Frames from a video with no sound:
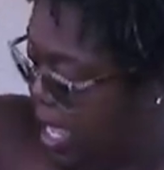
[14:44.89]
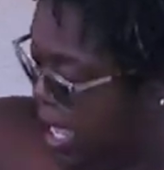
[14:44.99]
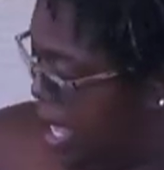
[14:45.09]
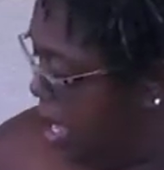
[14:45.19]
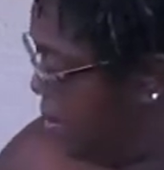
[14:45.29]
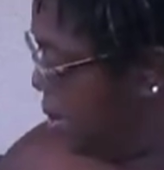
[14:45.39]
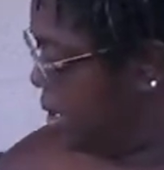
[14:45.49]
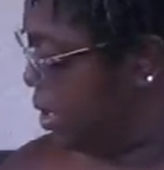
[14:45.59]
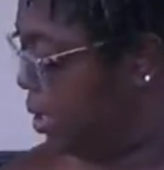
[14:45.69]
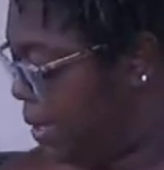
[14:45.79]
And we're going
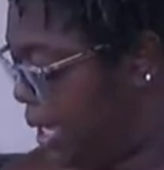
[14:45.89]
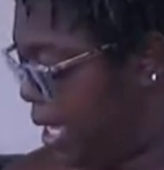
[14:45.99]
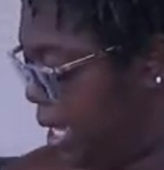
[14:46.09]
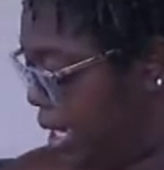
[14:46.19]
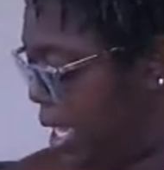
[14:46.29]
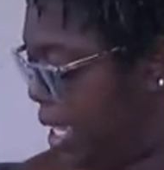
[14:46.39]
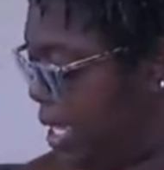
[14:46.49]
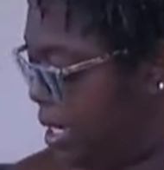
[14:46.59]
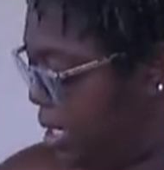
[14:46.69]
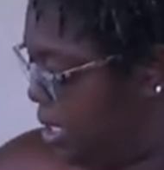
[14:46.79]
to go ahead
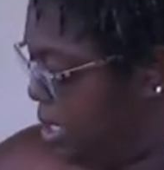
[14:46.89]
and